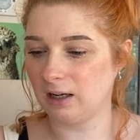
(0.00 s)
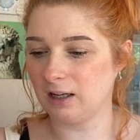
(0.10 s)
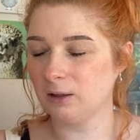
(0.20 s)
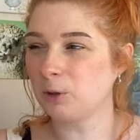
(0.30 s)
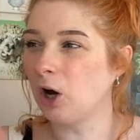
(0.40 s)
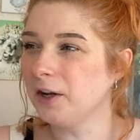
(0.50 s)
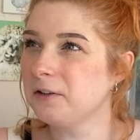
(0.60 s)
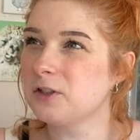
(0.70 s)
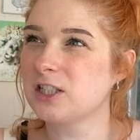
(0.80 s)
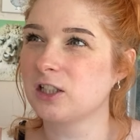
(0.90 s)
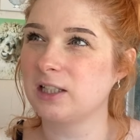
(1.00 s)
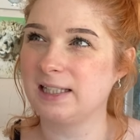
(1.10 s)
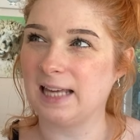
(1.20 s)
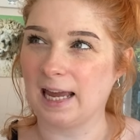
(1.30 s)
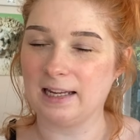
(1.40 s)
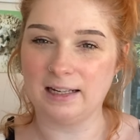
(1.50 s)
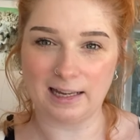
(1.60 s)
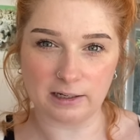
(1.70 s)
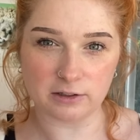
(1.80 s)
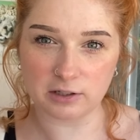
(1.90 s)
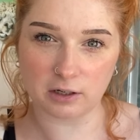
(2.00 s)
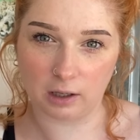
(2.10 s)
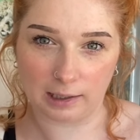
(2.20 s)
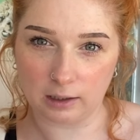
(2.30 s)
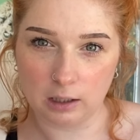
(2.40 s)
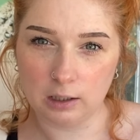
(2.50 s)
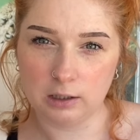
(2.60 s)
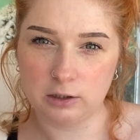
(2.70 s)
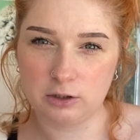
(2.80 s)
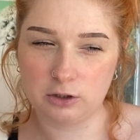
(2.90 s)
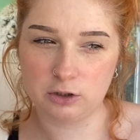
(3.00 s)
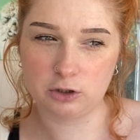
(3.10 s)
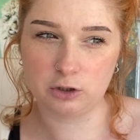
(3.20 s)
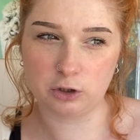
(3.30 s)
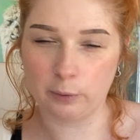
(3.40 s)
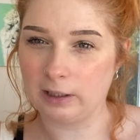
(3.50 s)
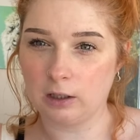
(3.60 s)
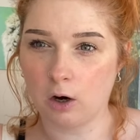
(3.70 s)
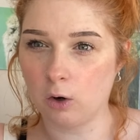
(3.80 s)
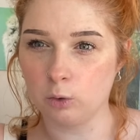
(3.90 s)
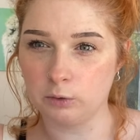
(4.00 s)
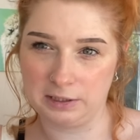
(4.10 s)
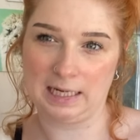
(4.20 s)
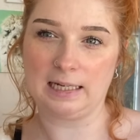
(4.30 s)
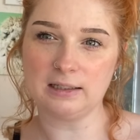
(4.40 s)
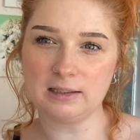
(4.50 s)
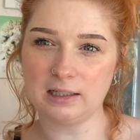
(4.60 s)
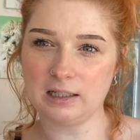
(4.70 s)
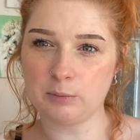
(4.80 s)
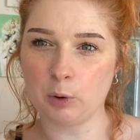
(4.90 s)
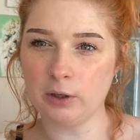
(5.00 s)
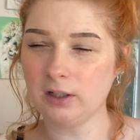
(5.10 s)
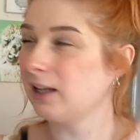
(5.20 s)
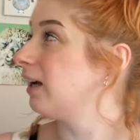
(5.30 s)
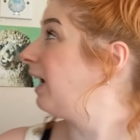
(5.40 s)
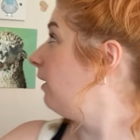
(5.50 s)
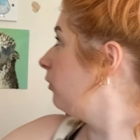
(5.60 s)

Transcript: and I'm kind of just getting into like doing whole scenes at this point. Like I have